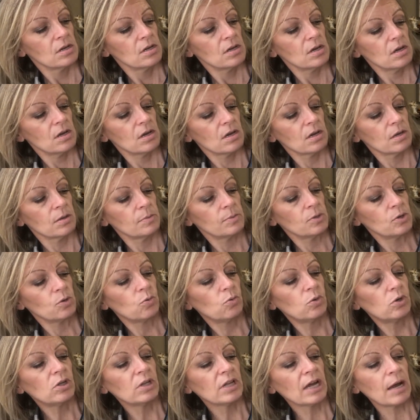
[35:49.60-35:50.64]
um,
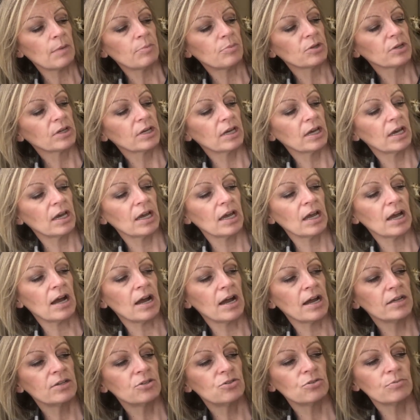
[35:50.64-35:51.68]
wool applique.
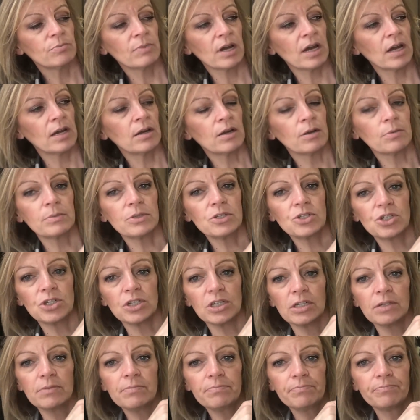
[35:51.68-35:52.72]
I do mine on
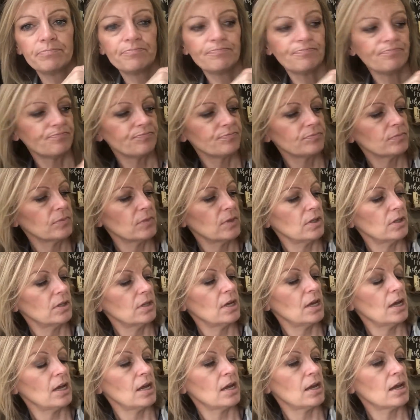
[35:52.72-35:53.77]
machine
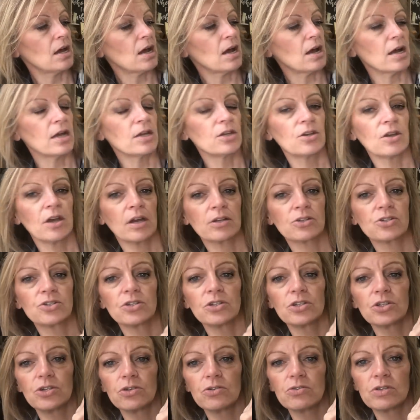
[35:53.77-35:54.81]
and I
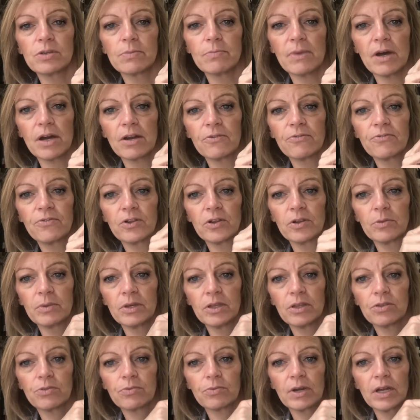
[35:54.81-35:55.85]
actually use a
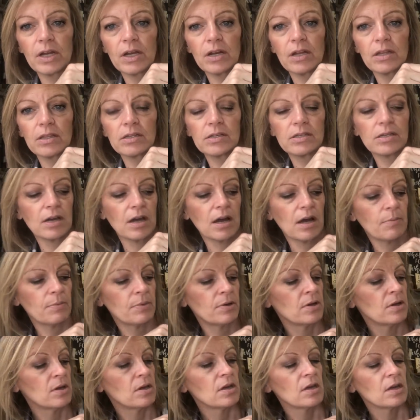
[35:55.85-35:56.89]
monofilament thread on the top
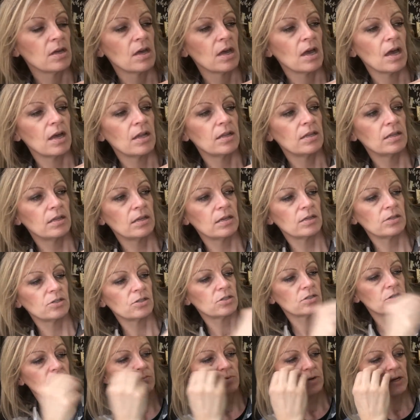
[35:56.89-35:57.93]
and then
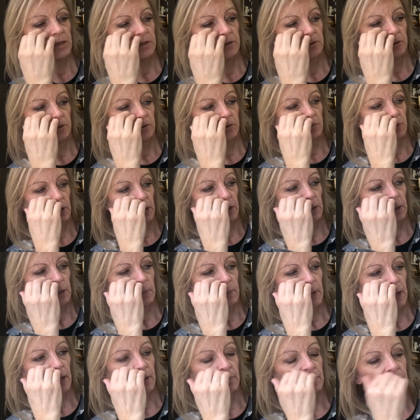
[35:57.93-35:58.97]
just a regular thread on the
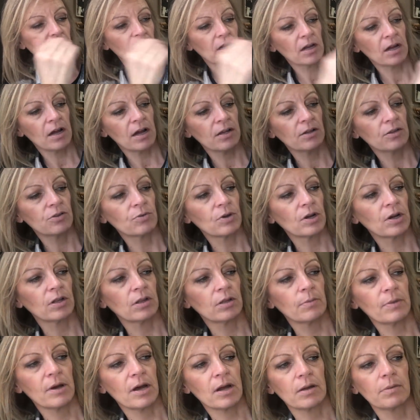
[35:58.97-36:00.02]
bottom, a cotton thread on
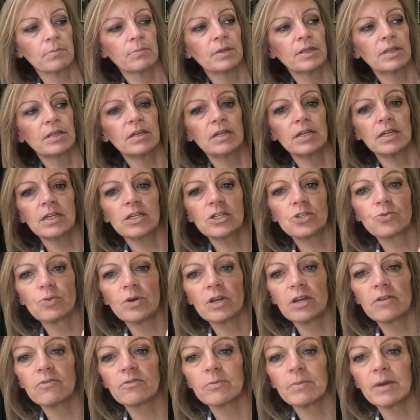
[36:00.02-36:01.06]
the bottom. But then each
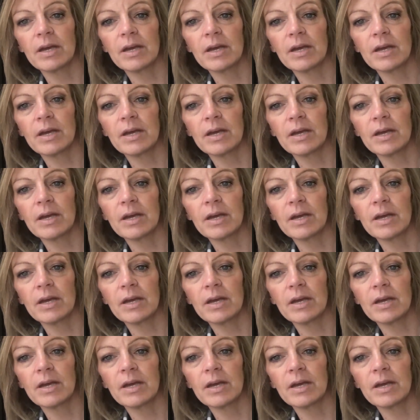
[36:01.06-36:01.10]
one of them